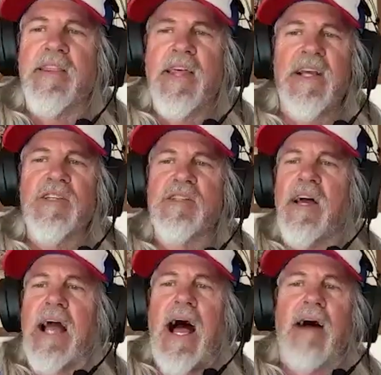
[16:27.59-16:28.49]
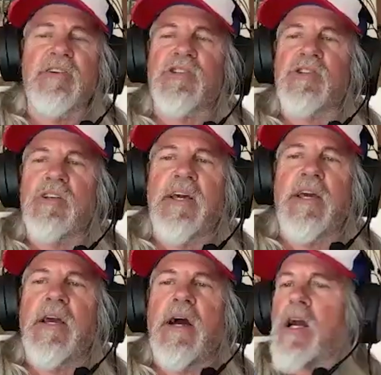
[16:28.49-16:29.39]
things like
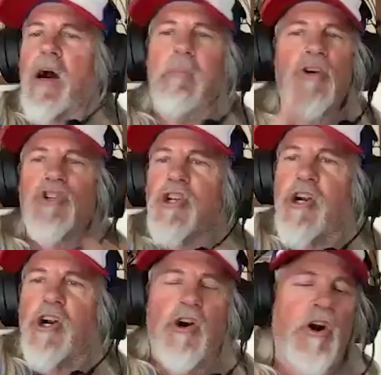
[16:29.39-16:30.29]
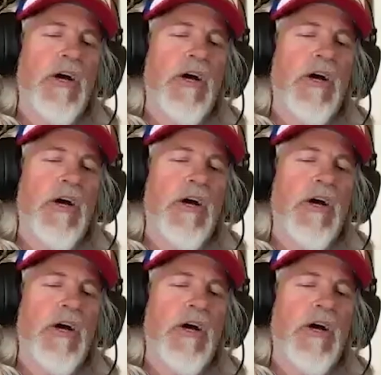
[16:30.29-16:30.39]
obviously a commissioner,